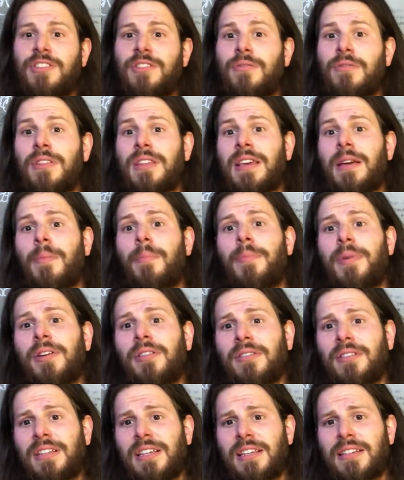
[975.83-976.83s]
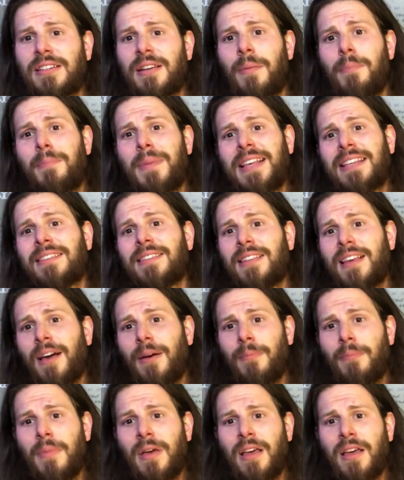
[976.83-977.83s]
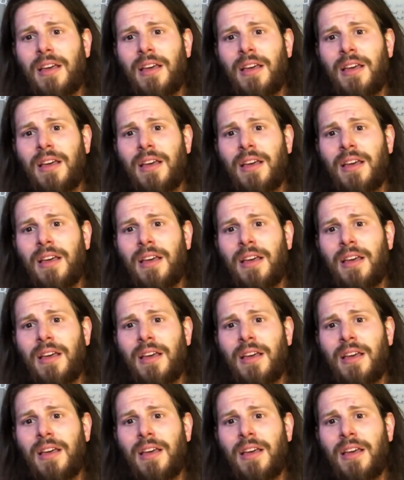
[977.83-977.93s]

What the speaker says: you the ability to miss them.